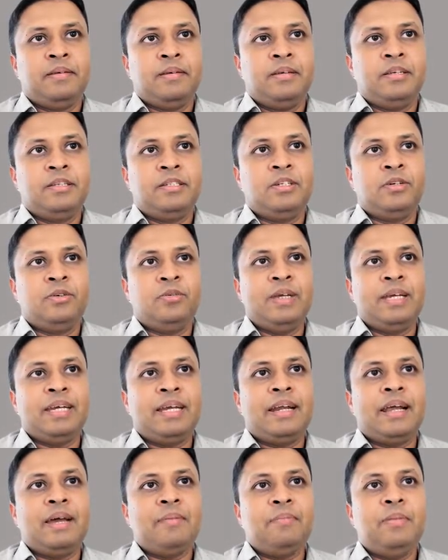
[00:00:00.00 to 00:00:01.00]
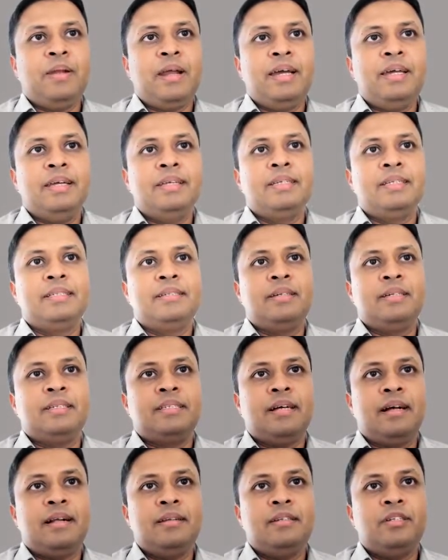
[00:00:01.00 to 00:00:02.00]
So we can apply this
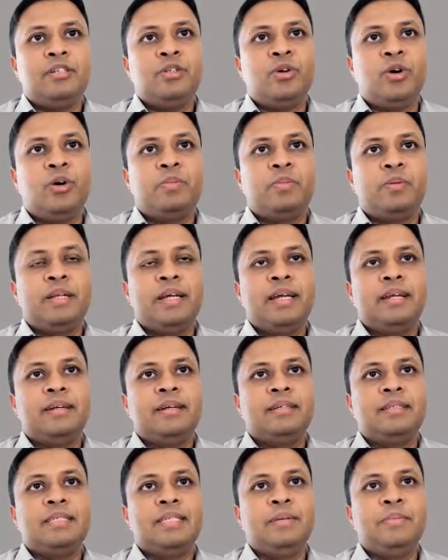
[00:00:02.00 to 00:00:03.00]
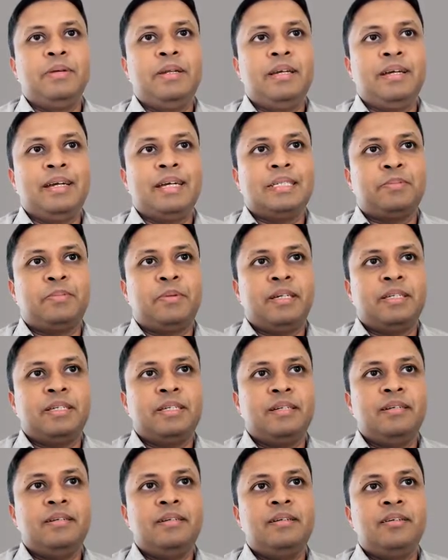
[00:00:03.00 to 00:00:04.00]
result to obtain a similar
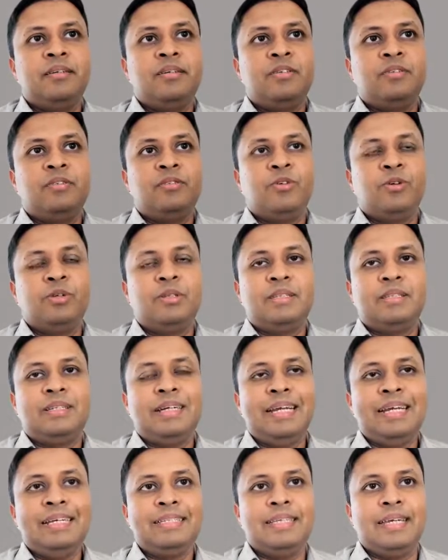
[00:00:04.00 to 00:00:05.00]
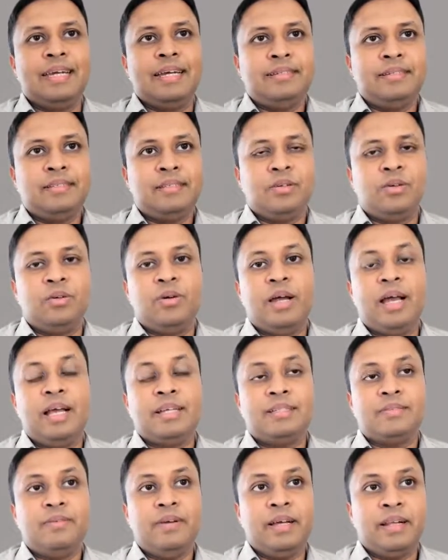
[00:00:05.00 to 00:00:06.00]
expression for three sets
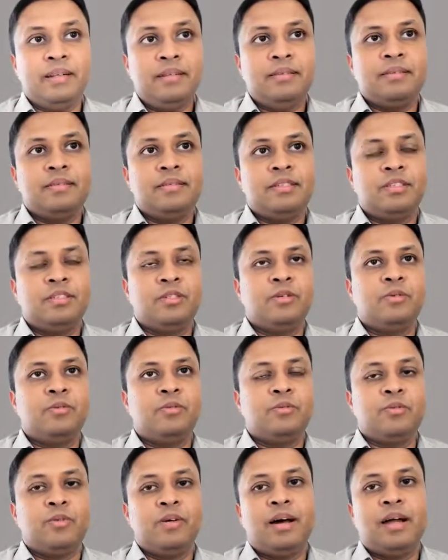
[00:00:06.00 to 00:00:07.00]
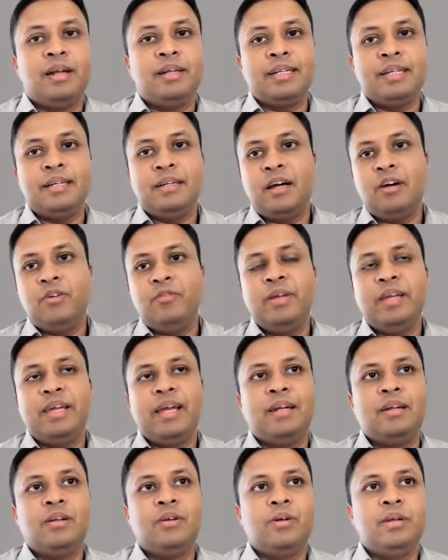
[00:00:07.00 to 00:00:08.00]
as well. So until now, we
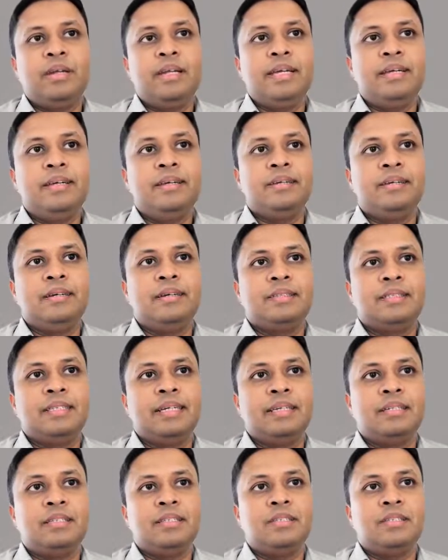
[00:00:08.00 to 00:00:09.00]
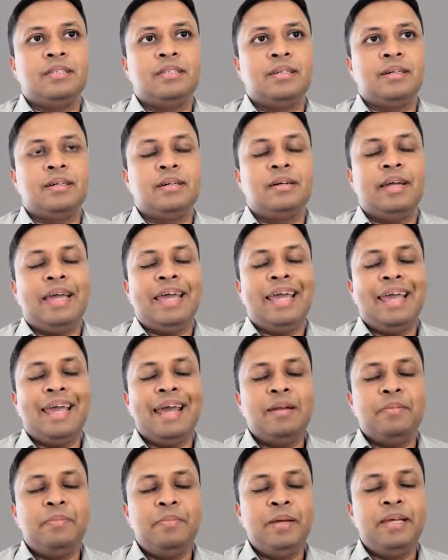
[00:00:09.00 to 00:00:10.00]
had only sets A
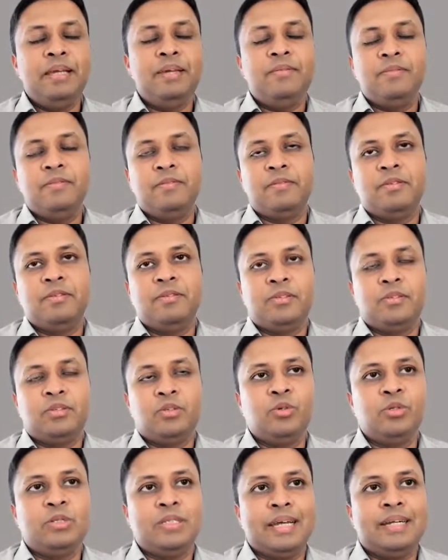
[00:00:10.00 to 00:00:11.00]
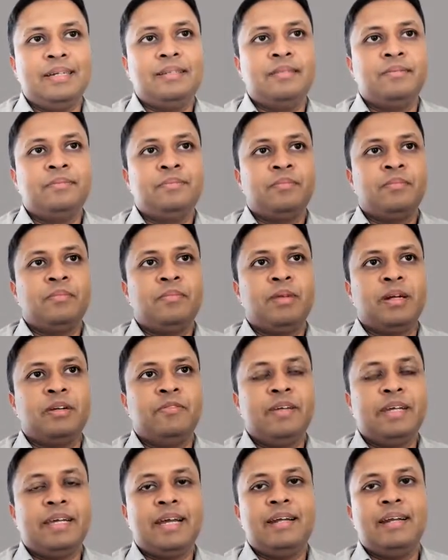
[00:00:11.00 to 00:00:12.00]
and B, two sets, but
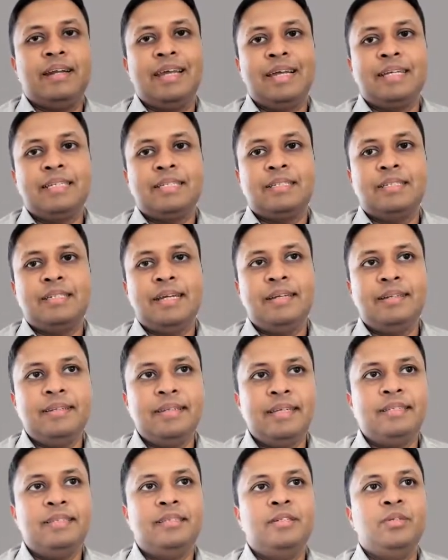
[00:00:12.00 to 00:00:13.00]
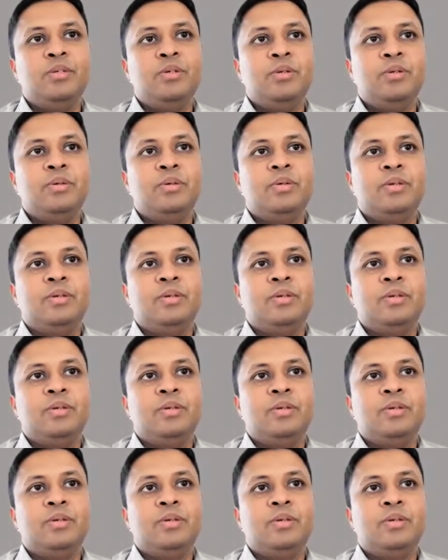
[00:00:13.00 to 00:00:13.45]
we can extend this to